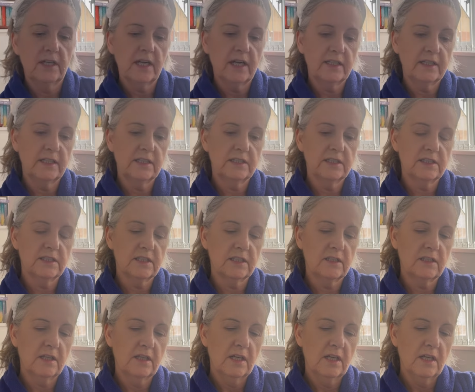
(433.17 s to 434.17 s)
and it's
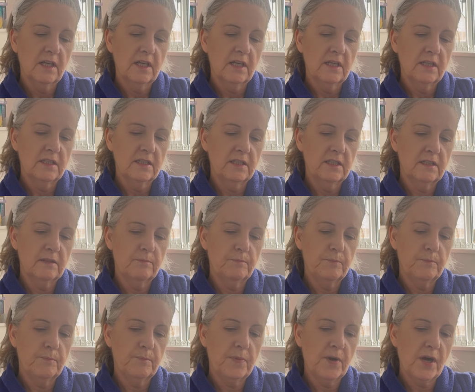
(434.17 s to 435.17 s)
the the
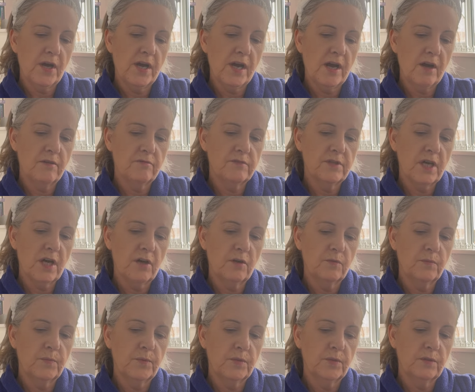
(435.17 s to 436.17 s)
Bio
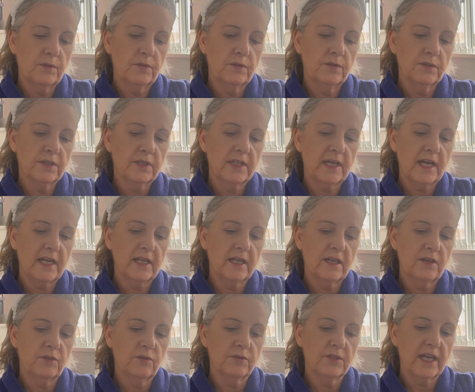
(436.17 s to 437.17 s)
Noble ca
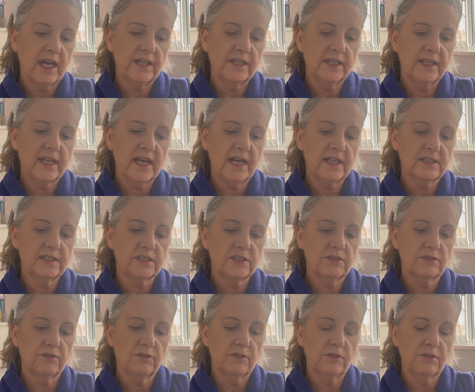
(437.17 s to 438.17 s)
organic
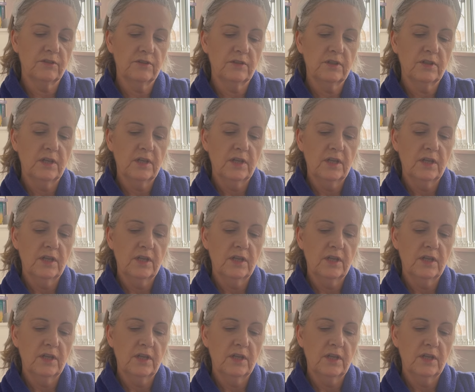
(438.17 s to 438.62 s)
castor oil